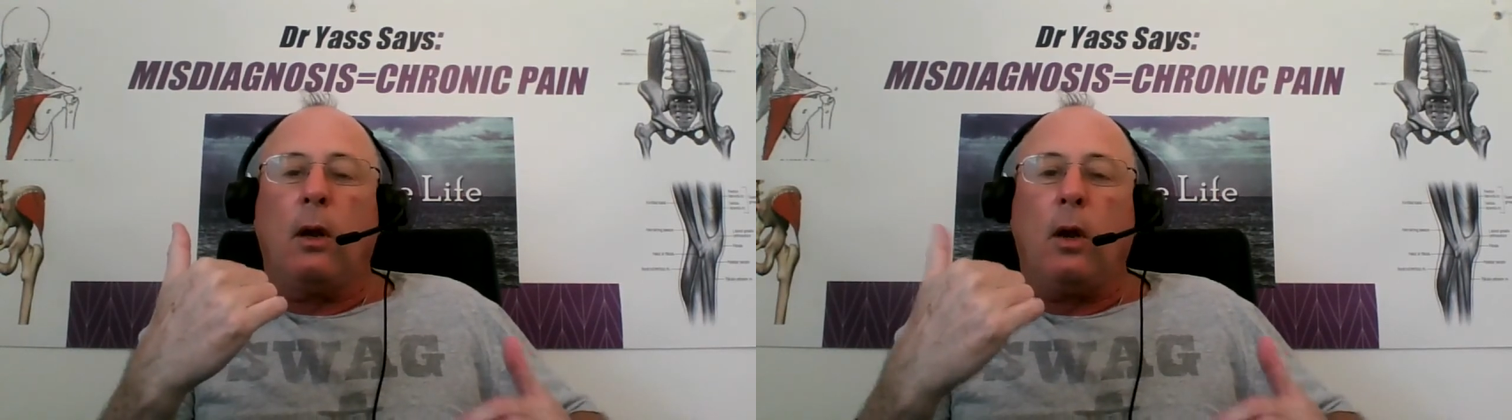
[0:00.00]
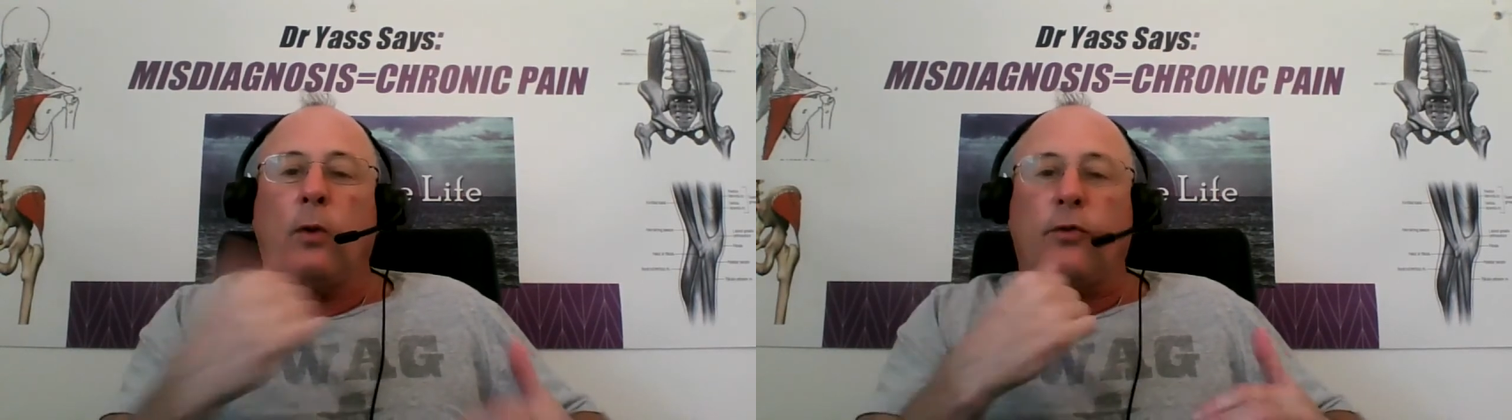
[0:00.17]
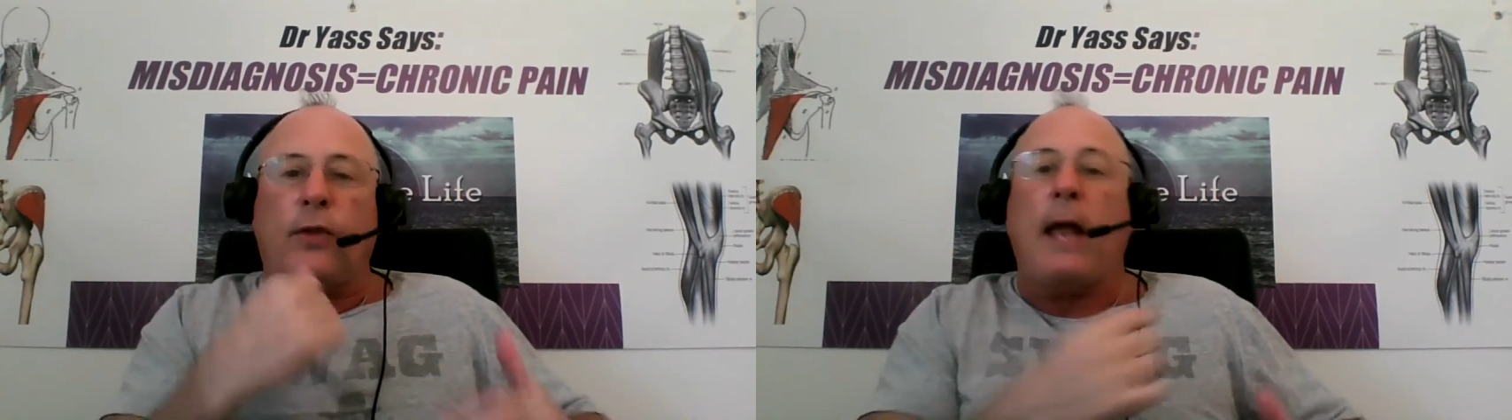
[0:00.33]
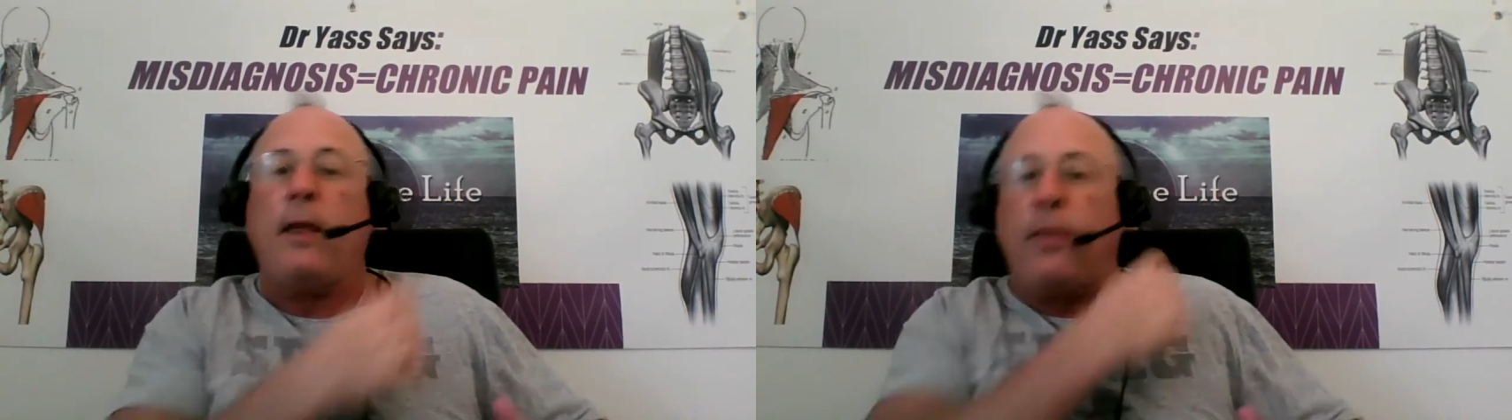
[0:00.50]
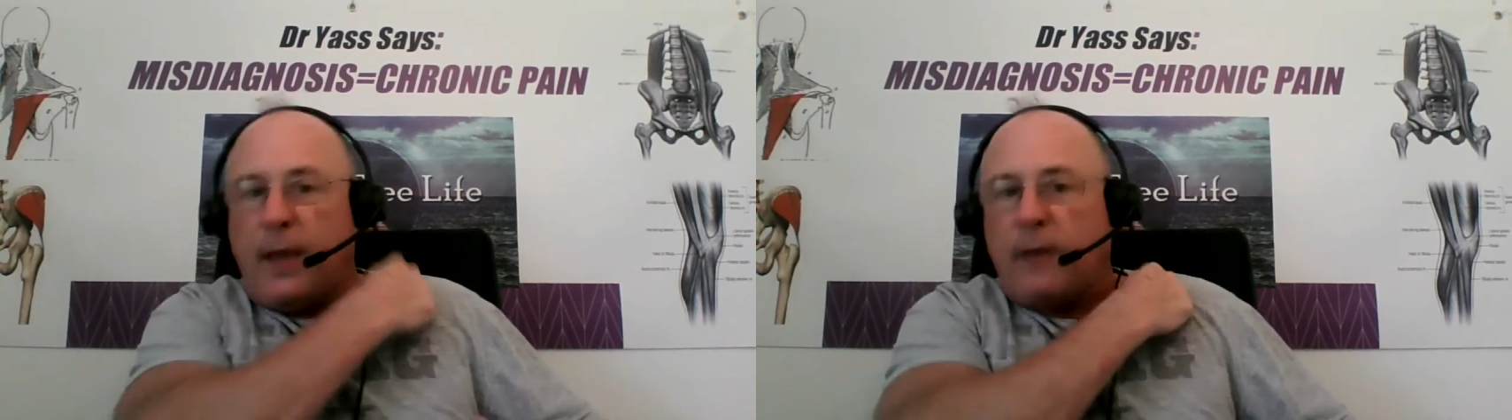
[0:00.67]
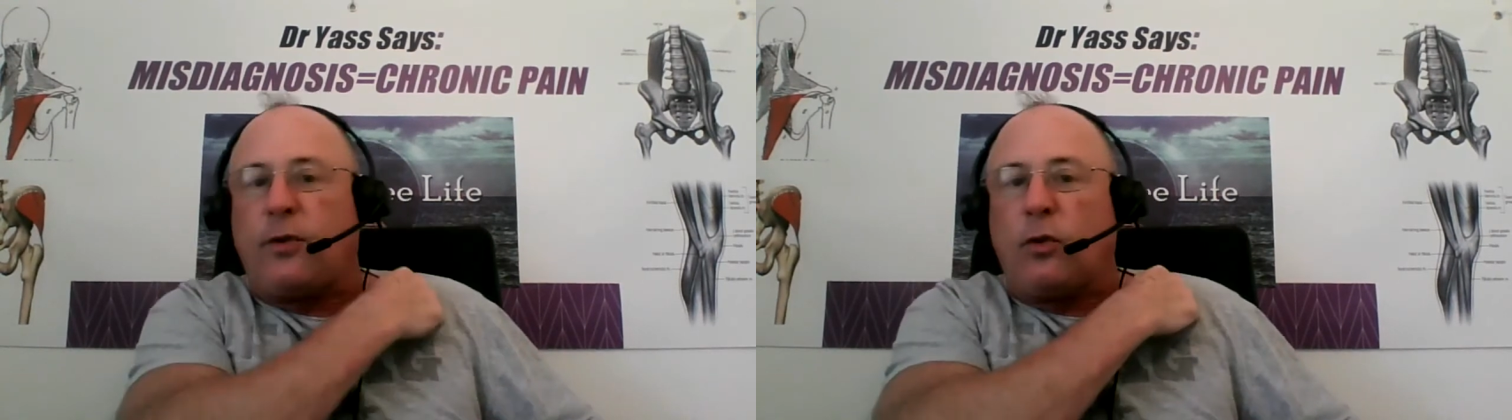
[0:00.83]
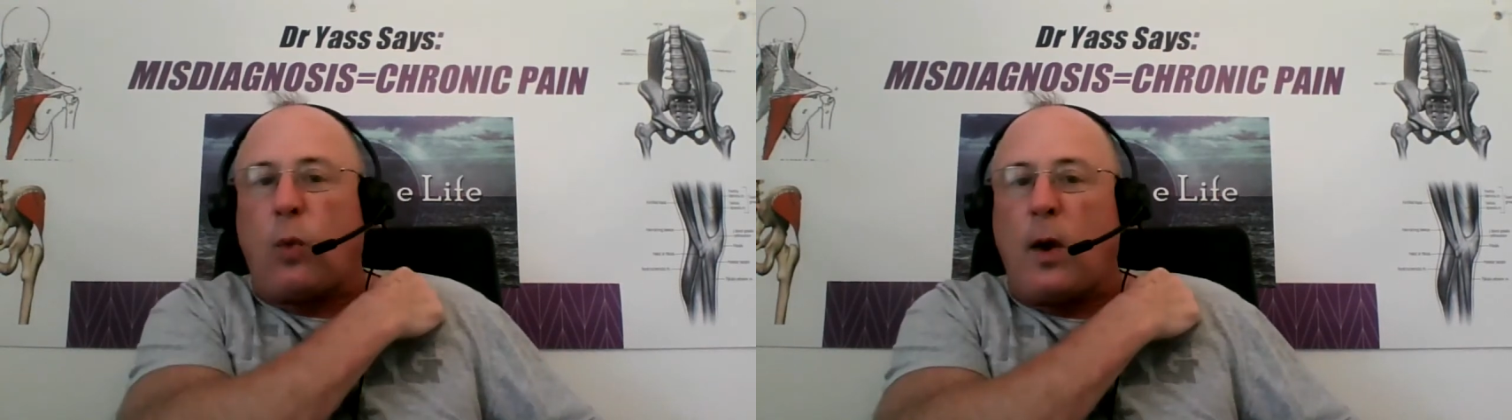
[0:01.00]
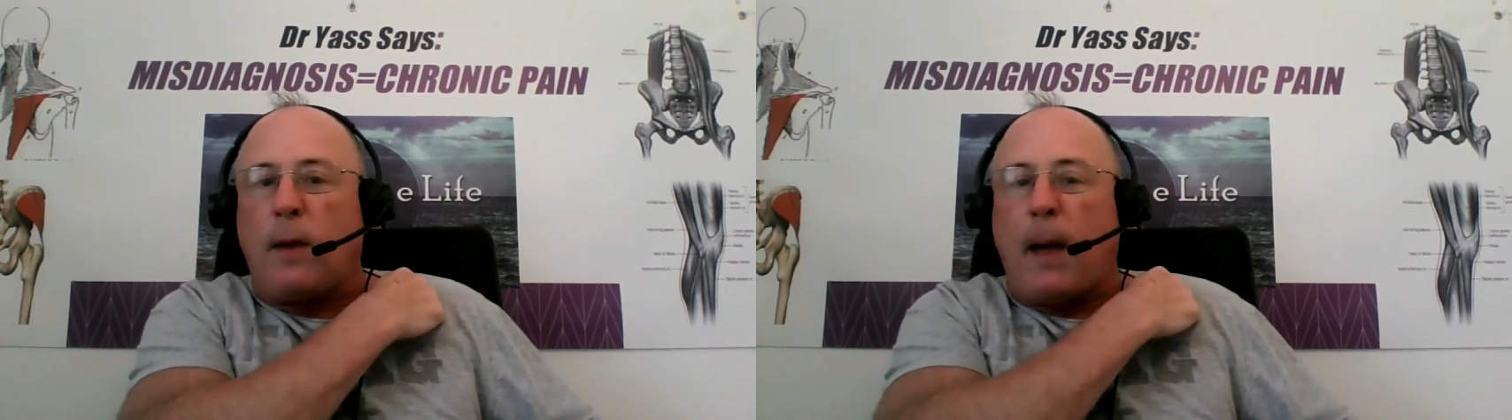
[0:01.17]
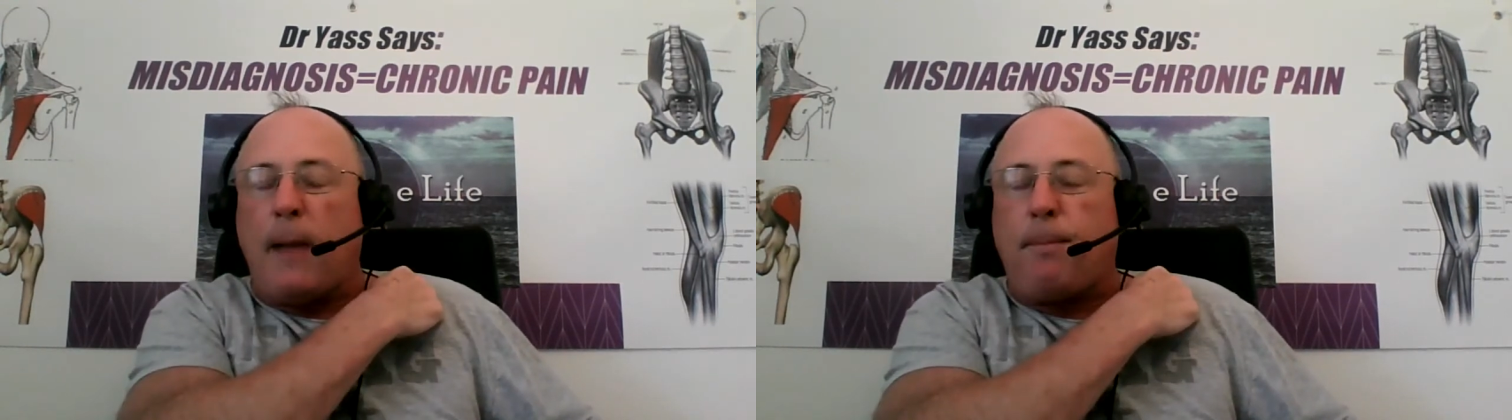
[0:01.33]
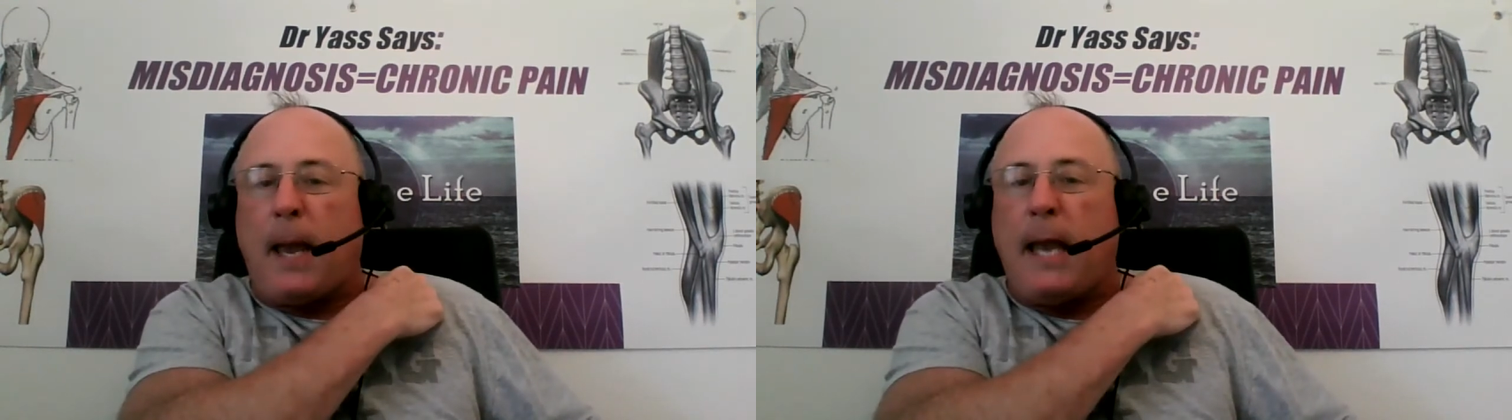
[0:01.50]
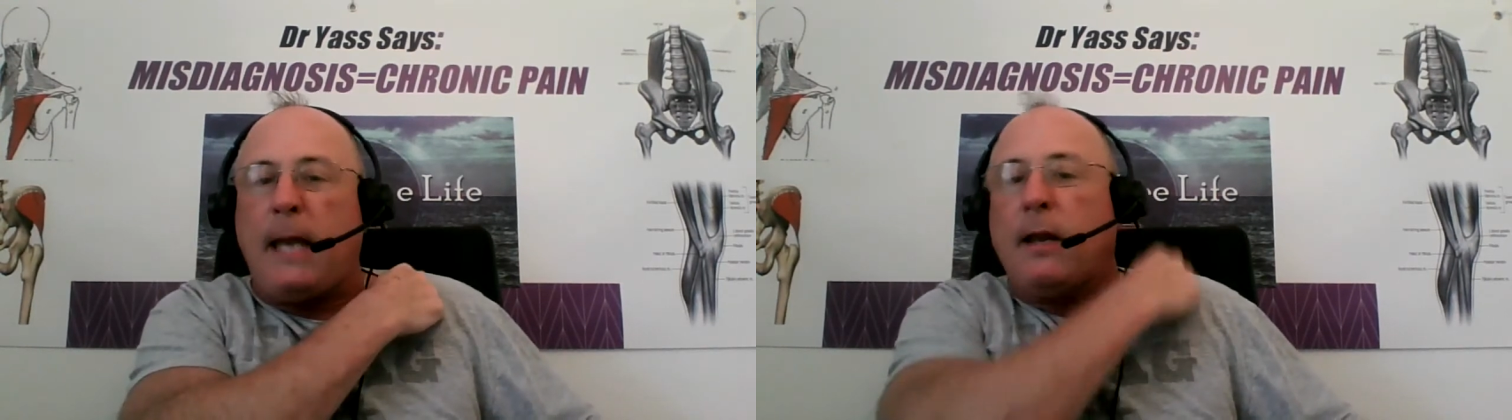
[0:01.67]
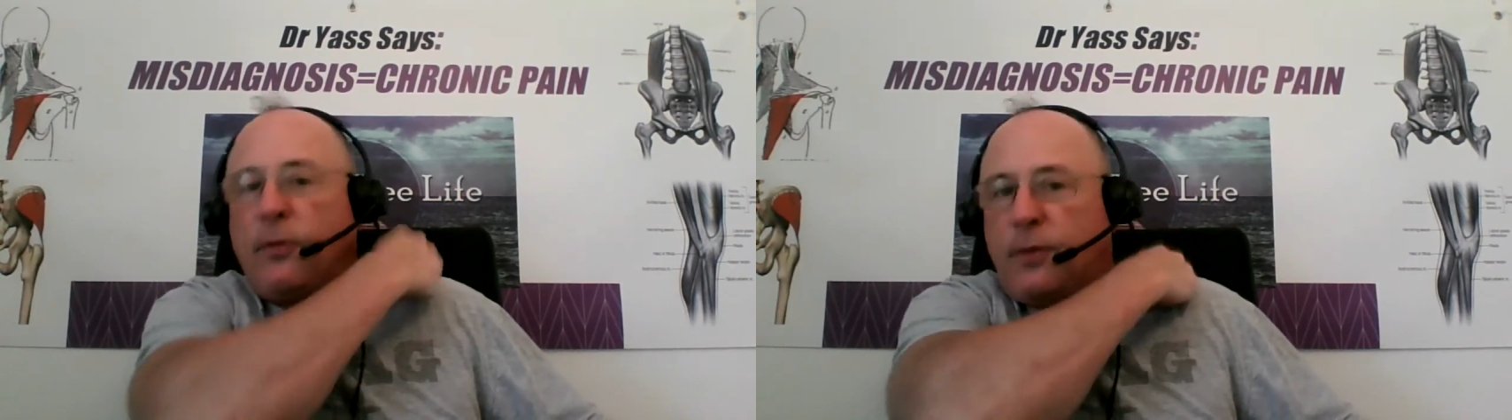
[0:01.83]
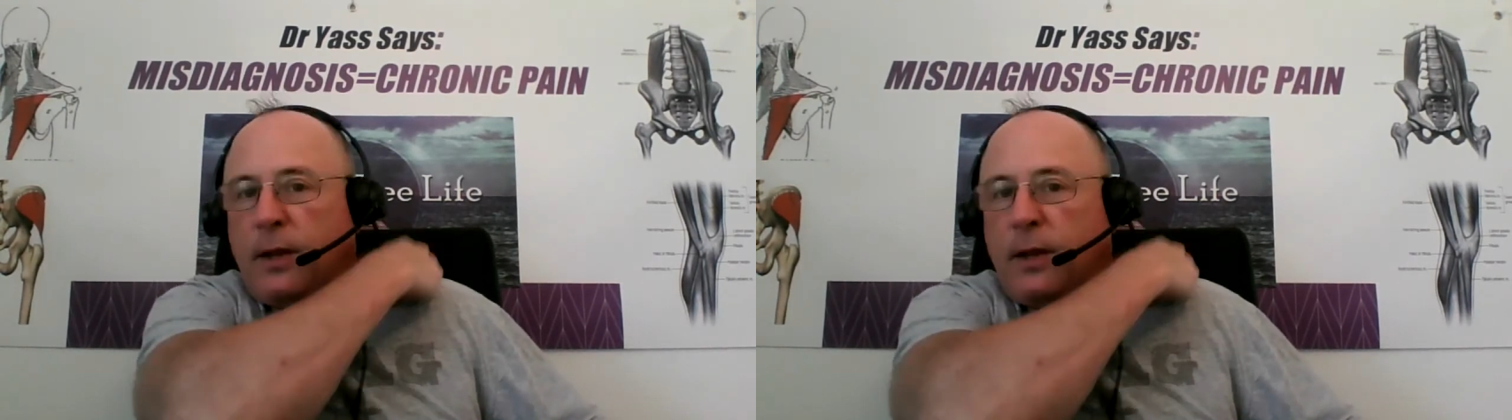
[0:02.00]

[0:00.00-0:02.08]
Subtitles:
He was saying, this is where my pain is.